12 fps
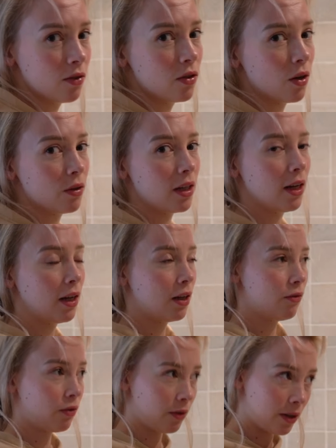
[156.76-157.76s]
So the
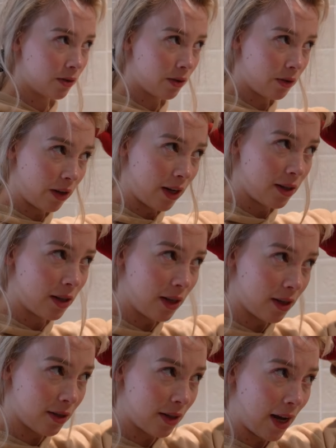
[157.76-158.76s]
influencer event
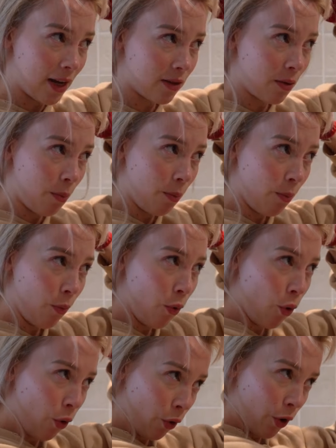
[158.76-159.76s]
is at
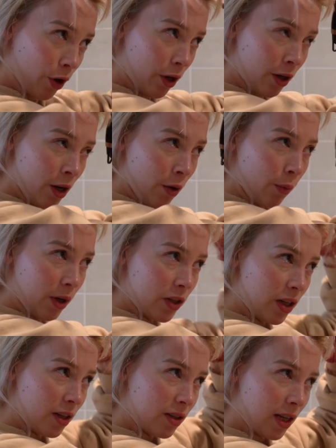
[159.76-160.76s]
More,
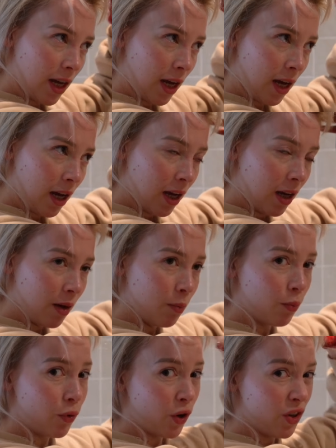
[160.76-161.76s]
which is
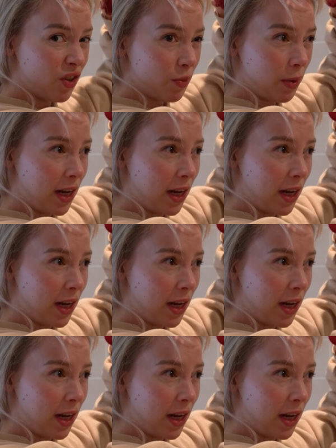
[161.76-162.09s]
a brunch